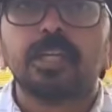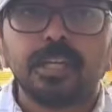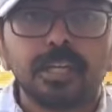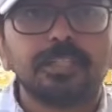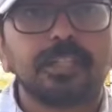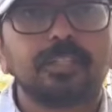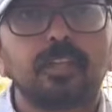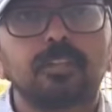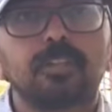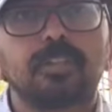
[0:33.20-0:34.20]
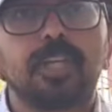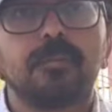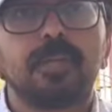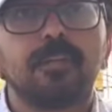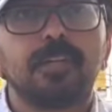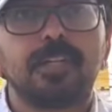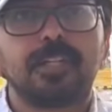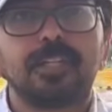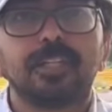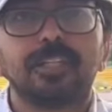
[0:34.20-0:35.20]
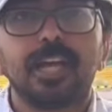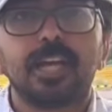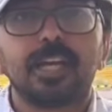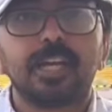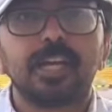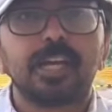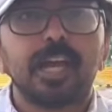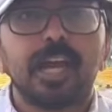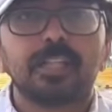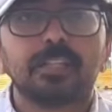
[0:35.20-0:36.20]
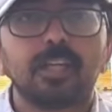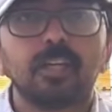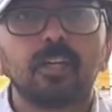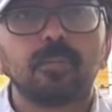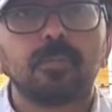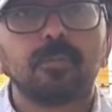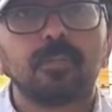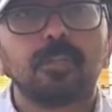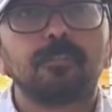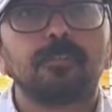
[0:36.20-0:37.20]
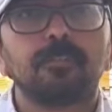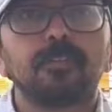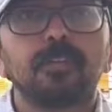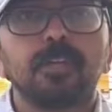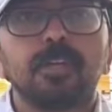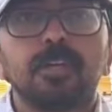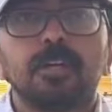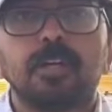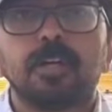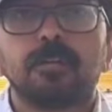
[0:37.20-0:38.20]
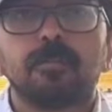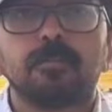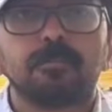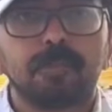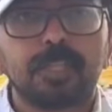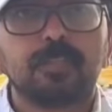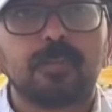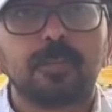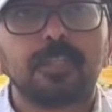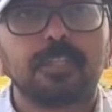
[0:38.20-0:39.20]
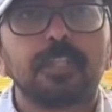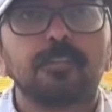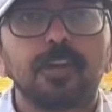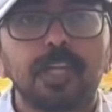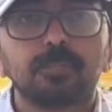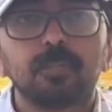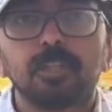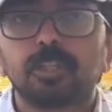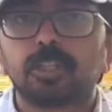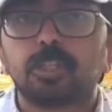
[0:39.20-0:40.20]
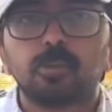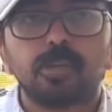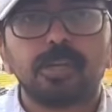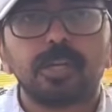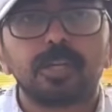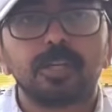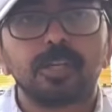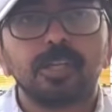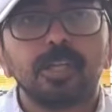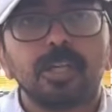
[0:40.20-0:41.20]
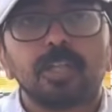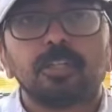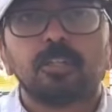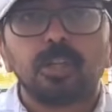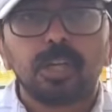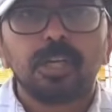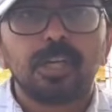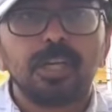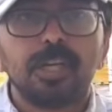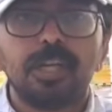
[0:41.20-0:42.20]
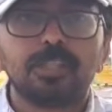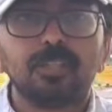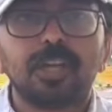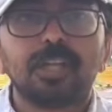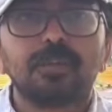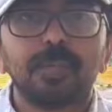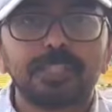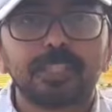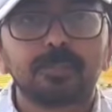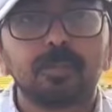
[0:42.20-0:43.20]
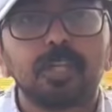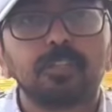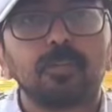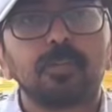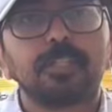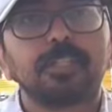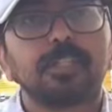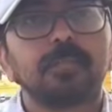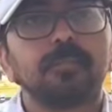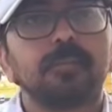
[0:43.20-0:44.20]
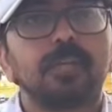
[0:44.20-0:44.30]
Yes, it's also the same delivery that has turned out to be one of the uh, best weapons in a fast bowler's QA. So today, let us look at the best exponents of wobble seam